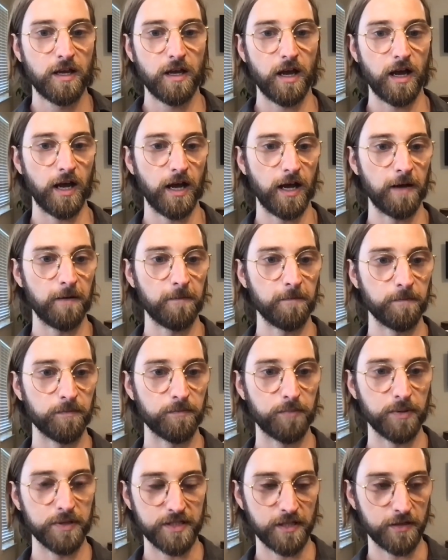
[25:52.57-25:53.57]

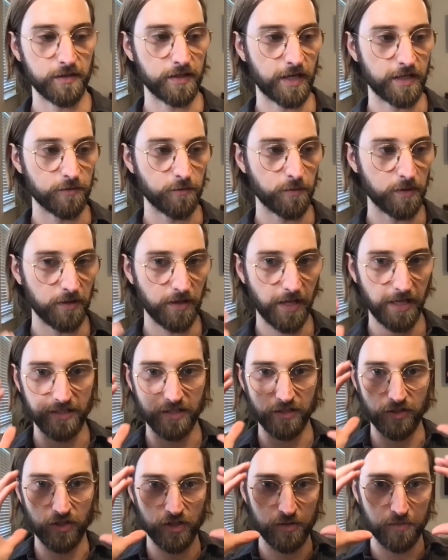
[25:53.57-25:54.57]
But sometimes we like
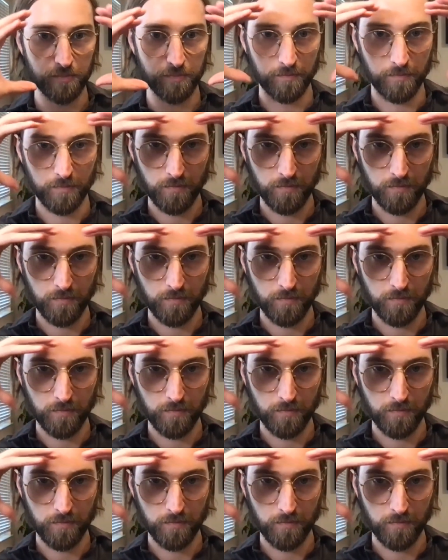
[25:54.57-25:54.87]
to just